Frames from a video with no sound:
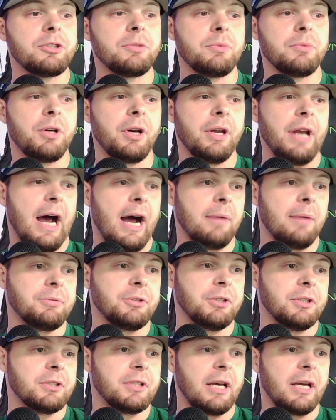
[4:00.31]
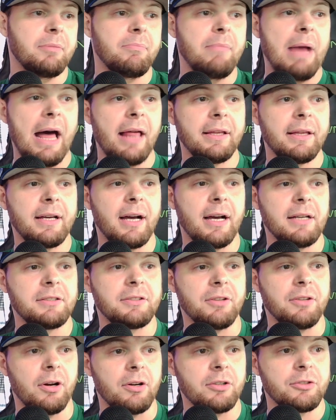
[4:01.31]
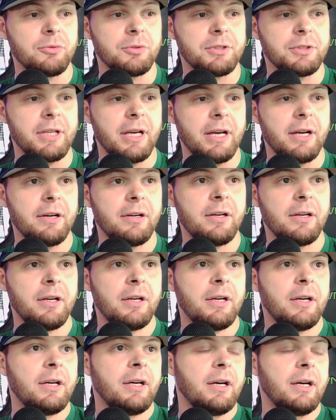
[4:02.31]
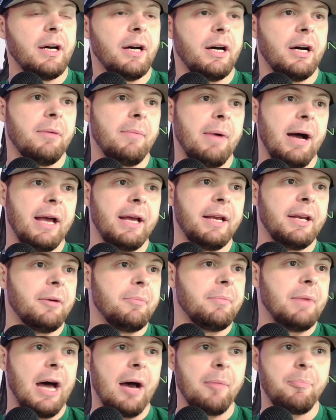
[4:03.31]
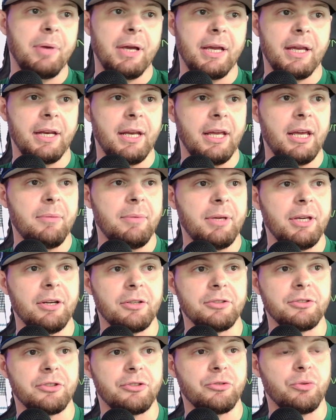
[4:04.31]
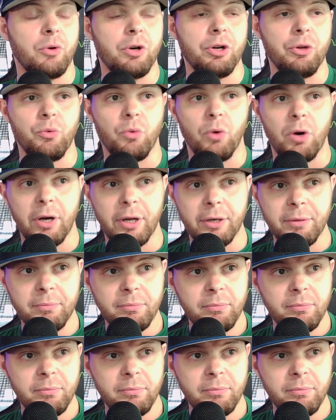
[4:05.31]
good options, like Malachi Starks was there. I end up not picking him. He goes to 21.